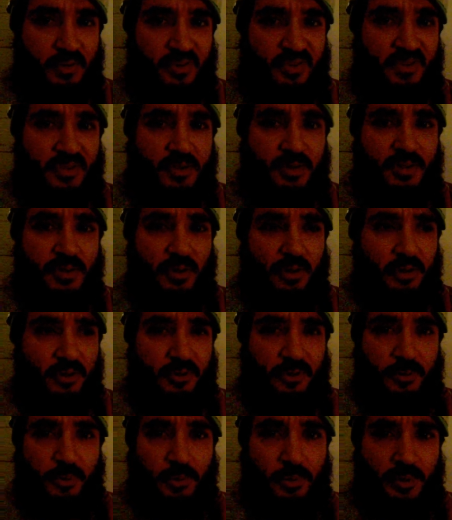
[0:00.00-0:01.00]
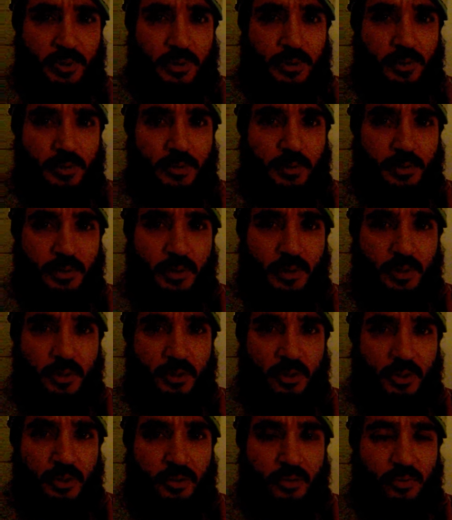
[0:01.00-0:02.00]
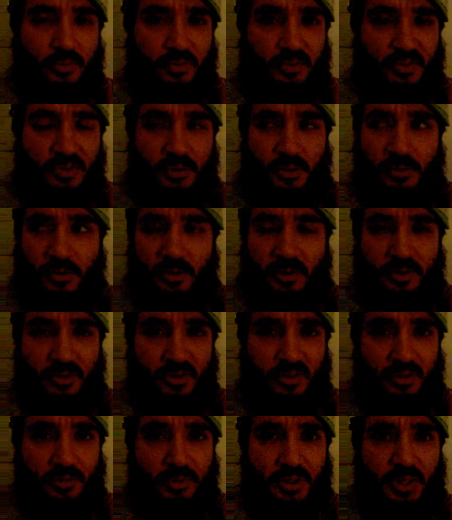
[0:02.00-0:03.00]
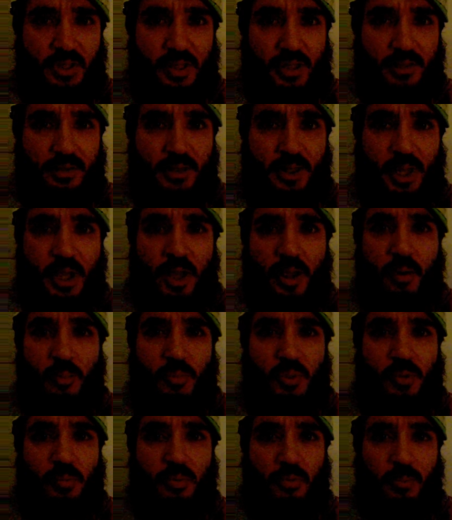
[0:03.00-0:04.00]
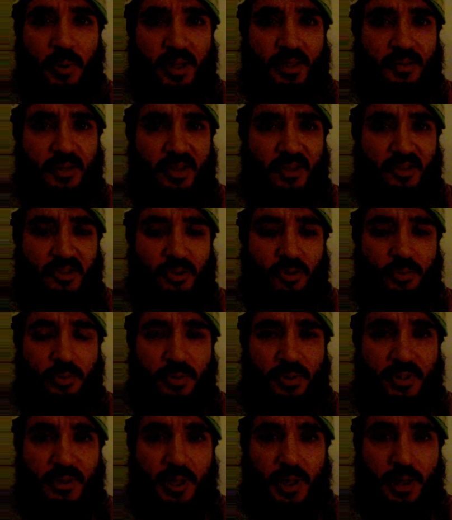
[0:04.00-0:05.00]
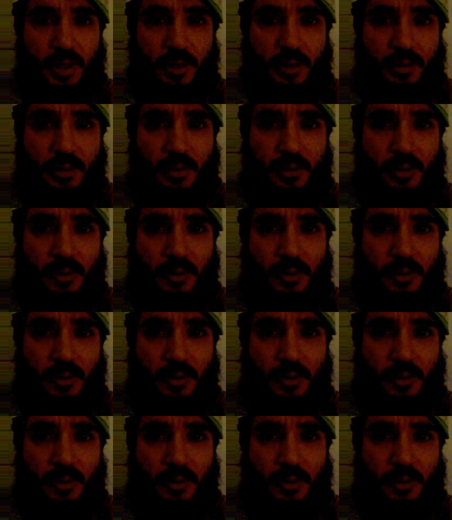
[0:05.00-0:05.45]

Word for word: These things are annoying to a certain degree that people might take suicide.